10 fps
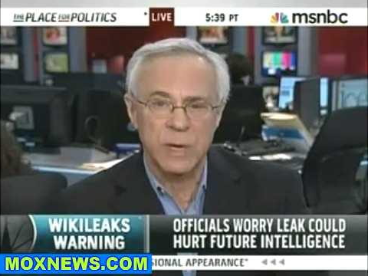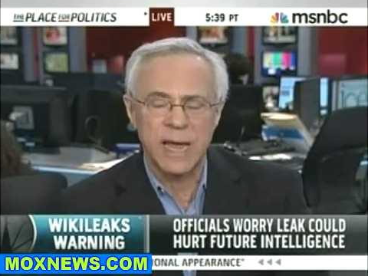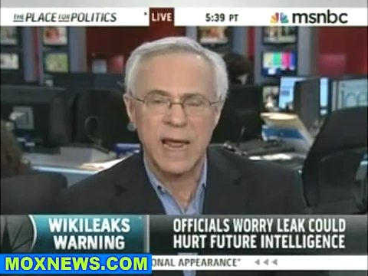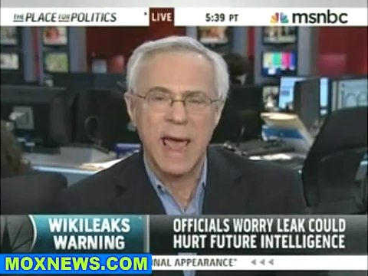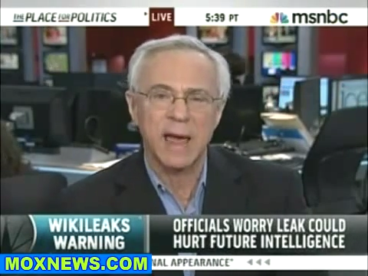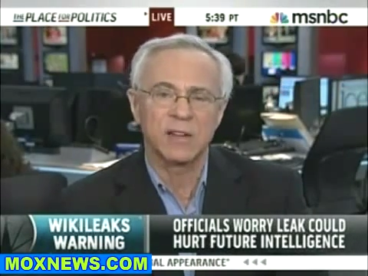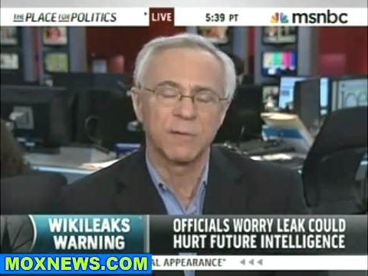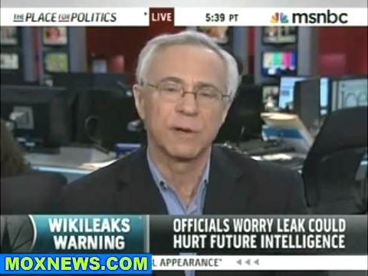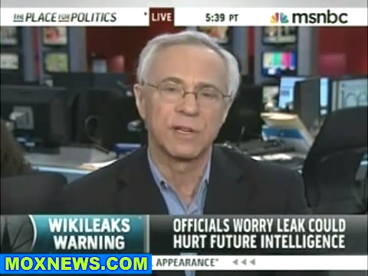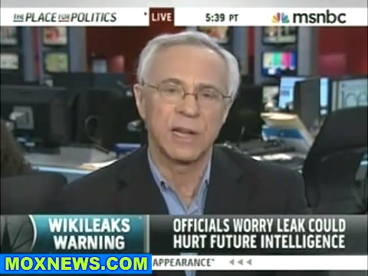We get hacked
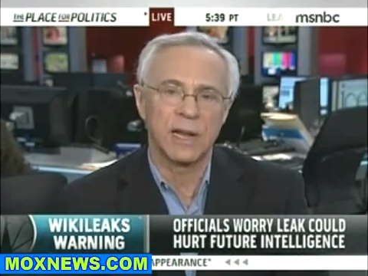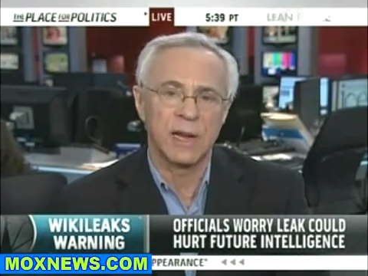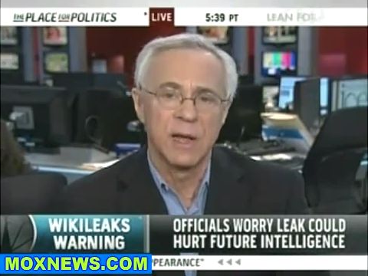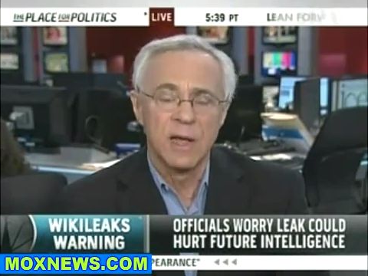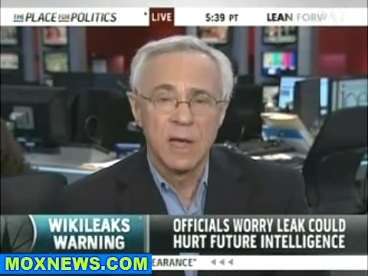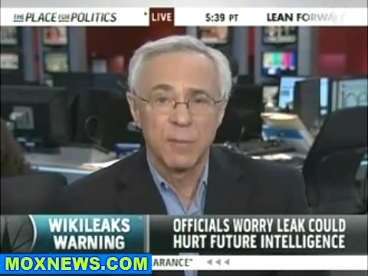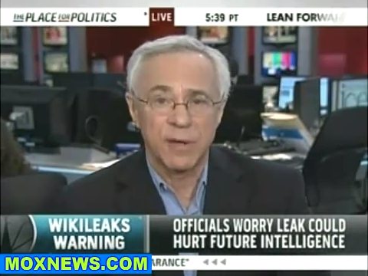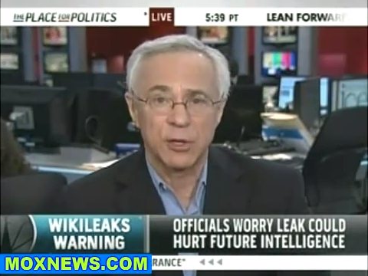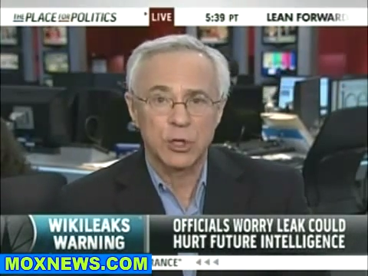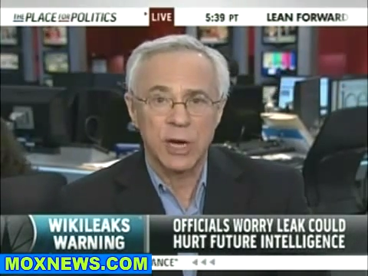every day
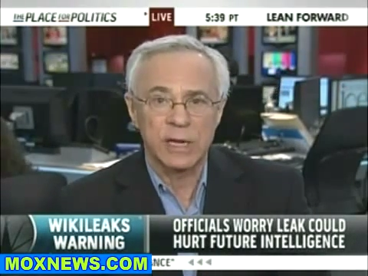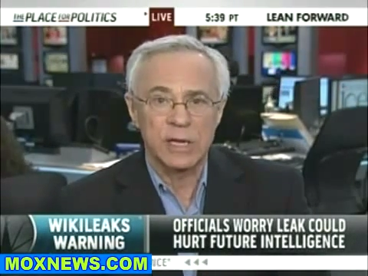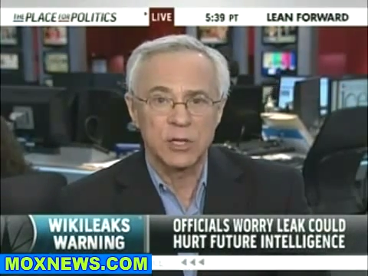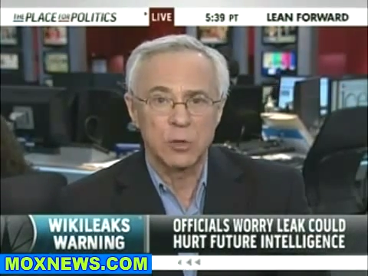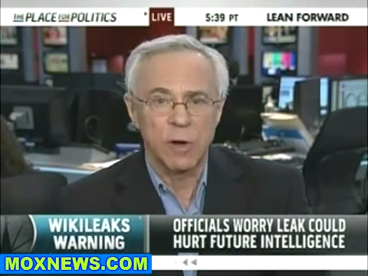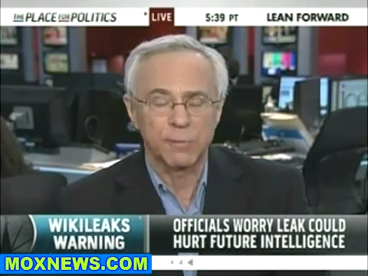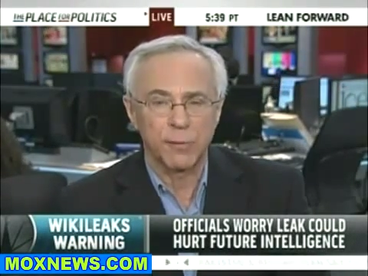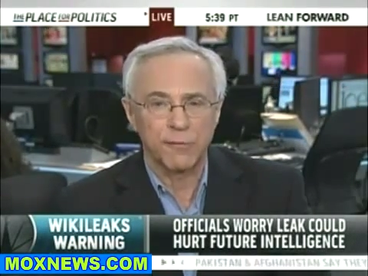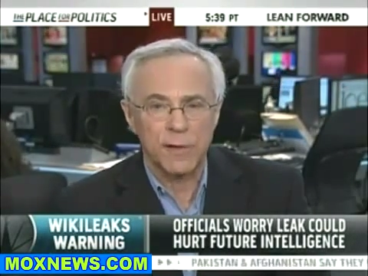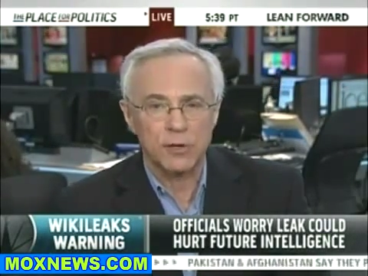by the Chinese, who have
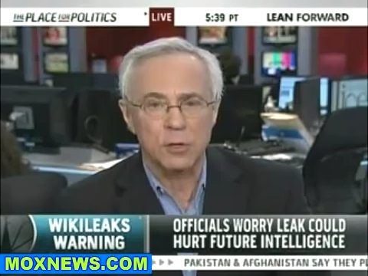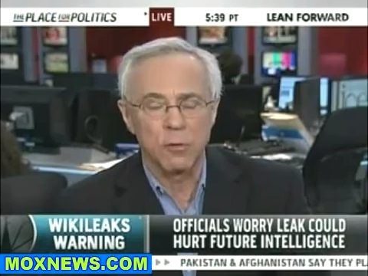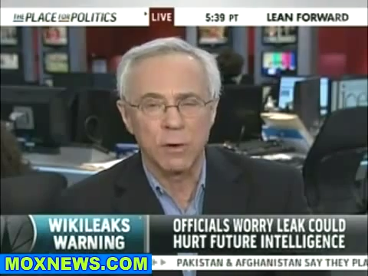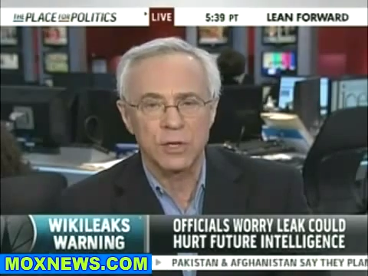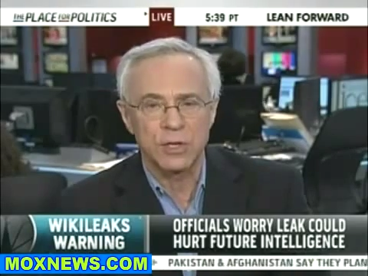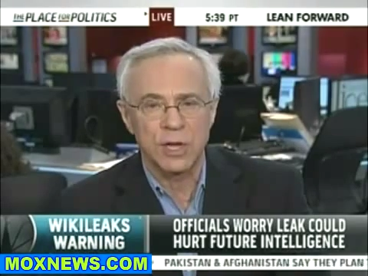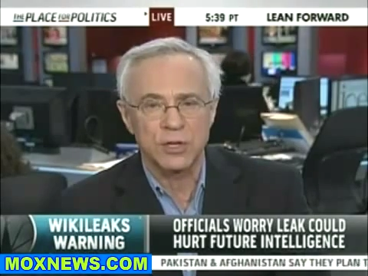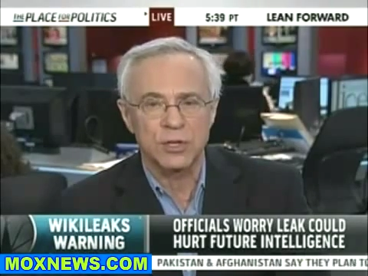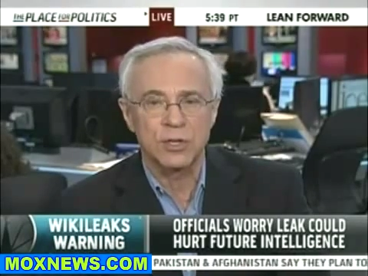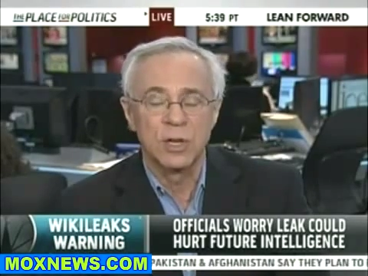professional
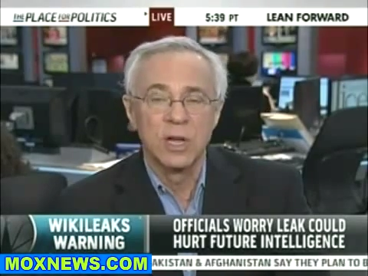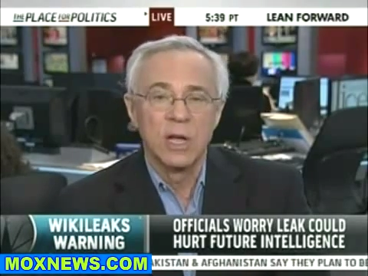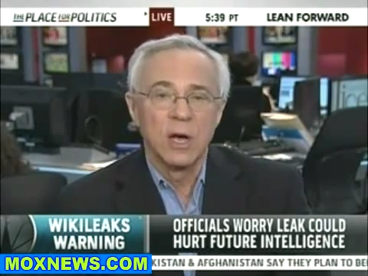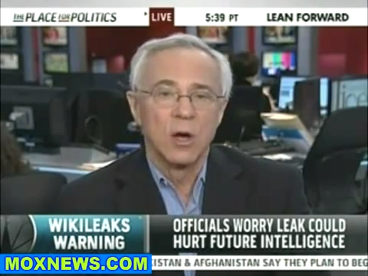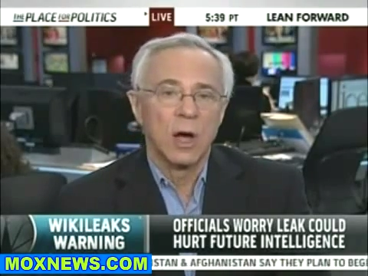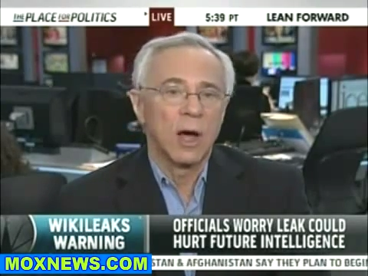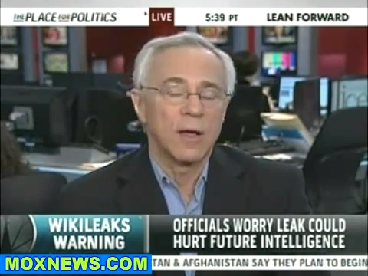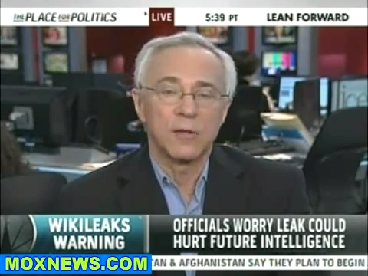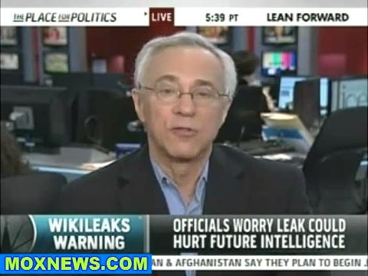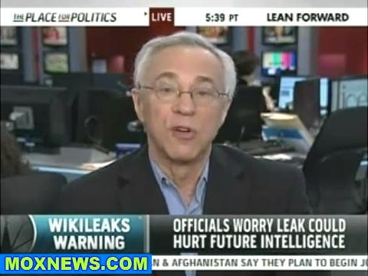organizations
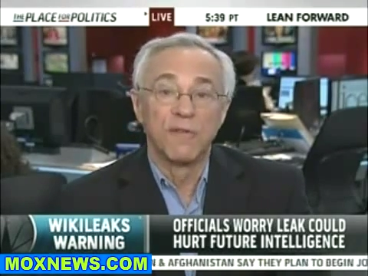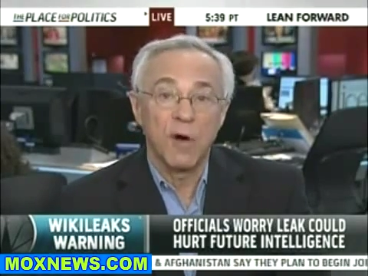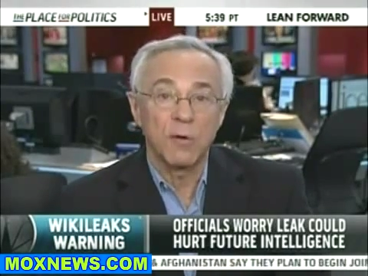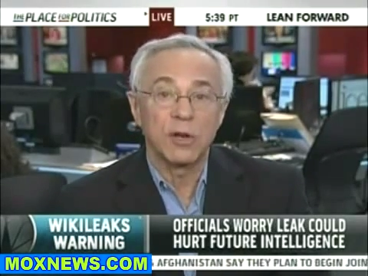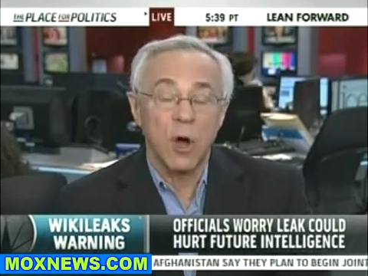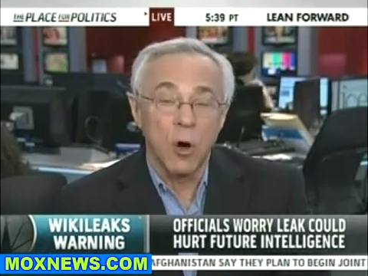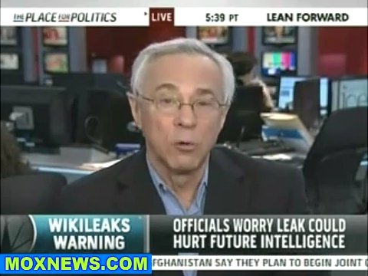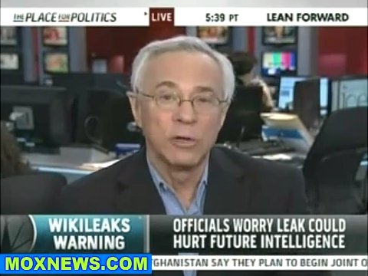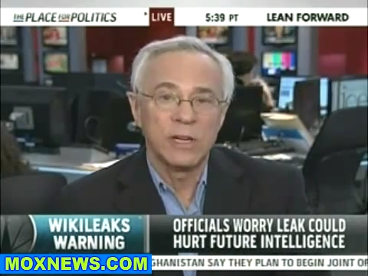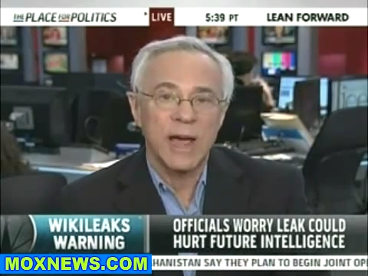devoted
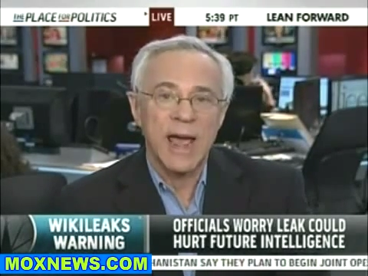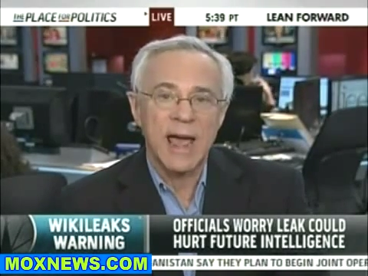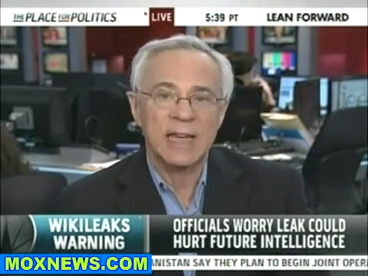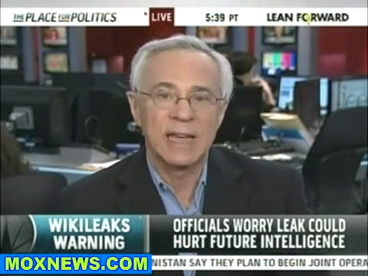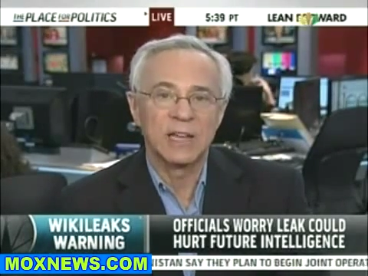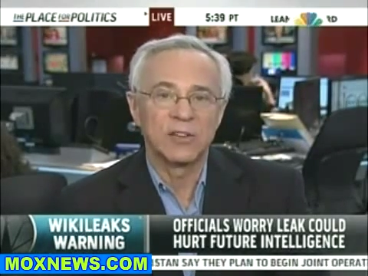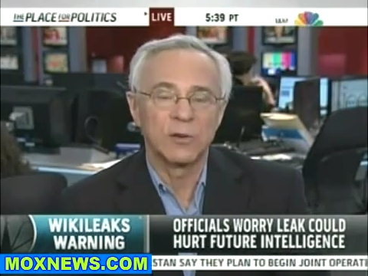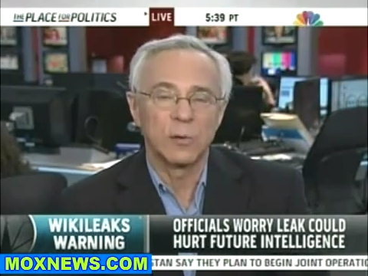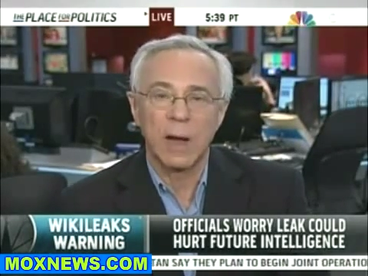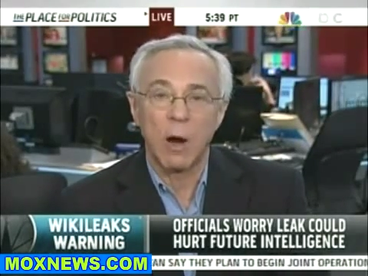only to hacking
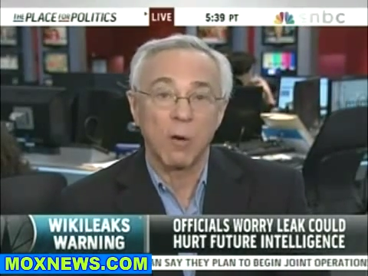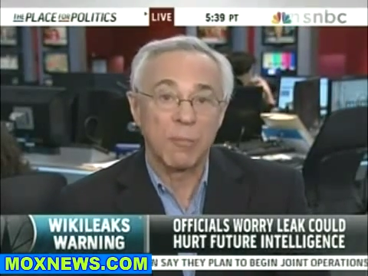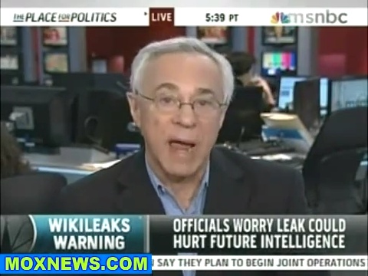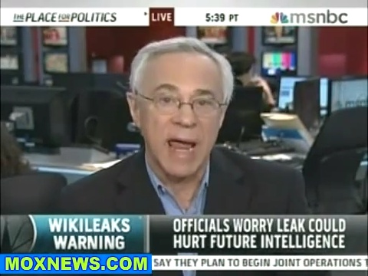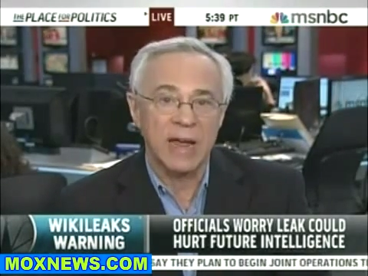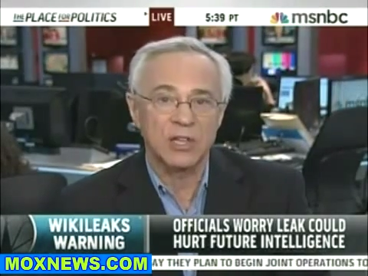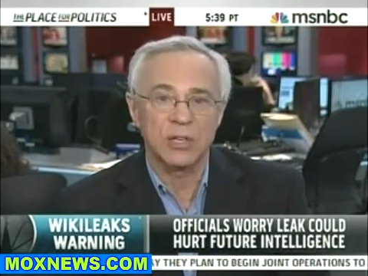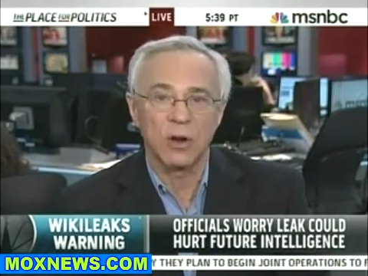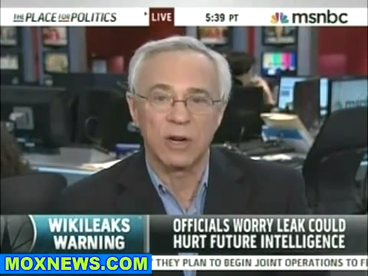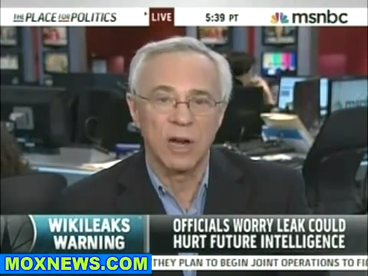into our
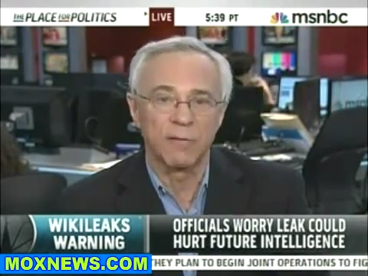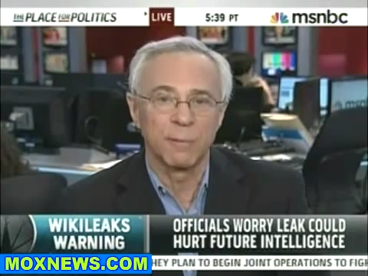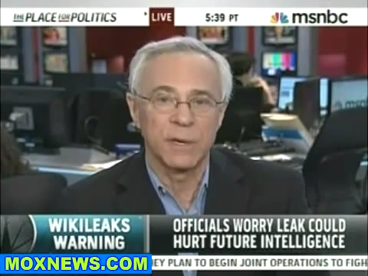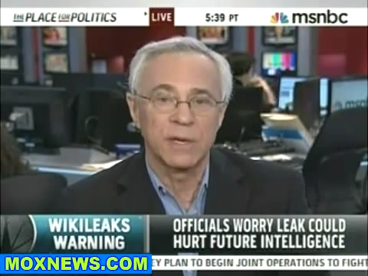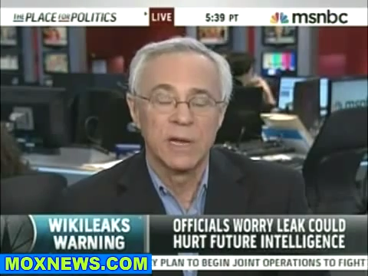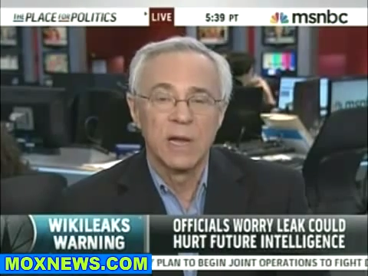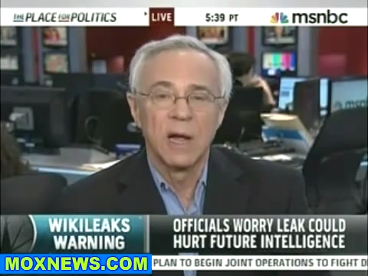banks and our government.